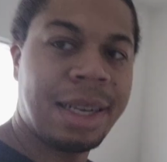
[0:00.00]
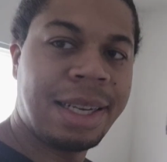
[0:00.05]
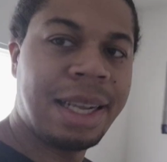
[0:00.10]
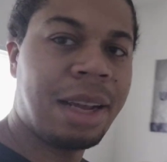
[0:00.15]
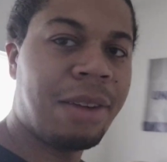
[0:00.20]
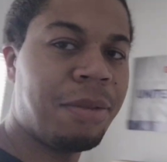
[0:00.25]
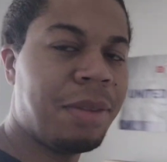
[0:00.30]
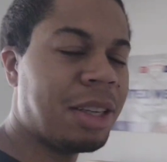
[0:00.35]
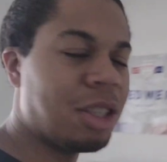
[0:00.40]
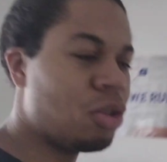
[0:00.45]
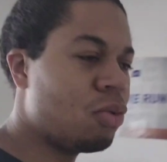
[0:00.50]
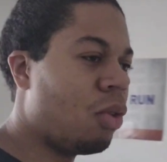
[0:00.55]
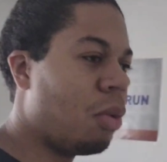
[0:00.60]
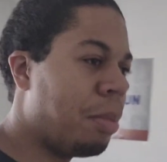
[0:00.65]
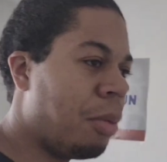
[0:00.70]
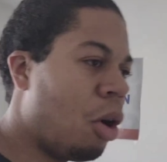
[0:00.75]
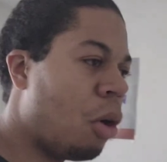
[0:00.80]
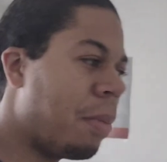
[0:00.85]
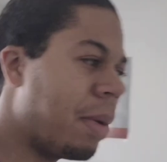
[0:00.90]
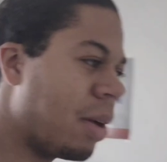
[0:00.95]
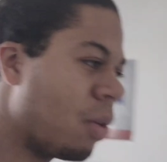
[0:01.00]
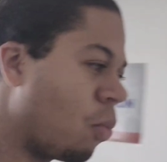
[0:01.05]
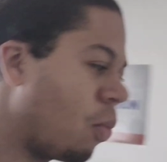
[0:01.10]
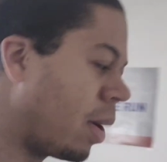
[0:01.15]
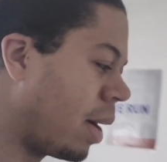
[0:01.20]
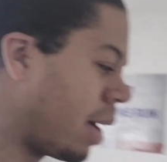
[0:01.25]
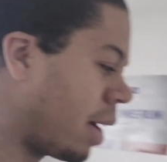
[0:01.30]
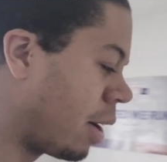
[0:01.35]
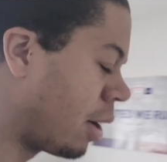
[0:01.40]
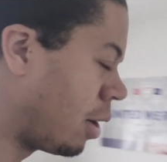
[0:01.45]
the eventual moment
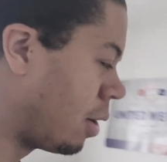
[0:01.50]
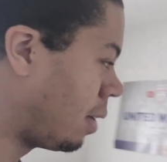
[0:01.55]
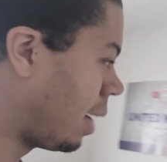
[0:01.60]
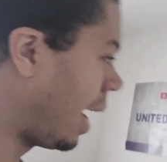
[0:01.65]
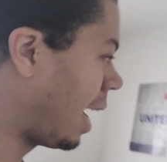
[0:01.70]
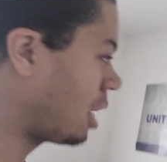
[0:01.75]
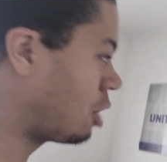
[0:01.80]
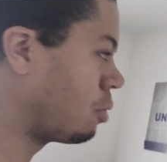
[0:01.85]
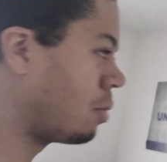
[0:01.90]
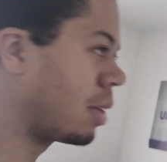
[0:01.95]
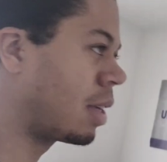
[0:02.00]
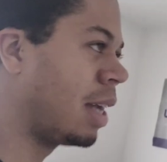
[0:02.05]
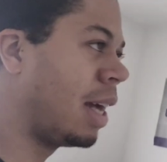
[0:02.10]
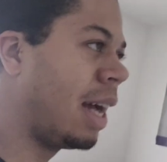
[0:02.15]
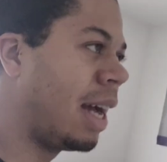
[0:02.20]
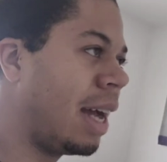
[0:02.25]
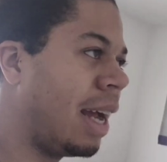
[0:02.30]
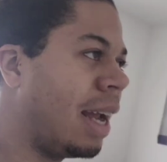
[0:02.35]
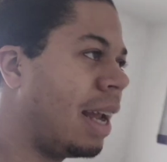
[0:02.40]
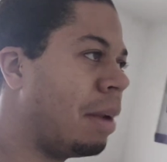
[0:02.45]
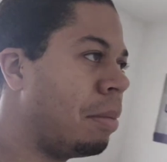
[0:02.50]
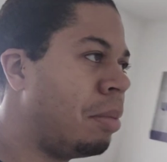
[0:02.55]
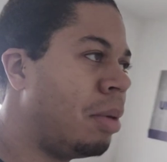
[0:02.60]
where Ashrakai and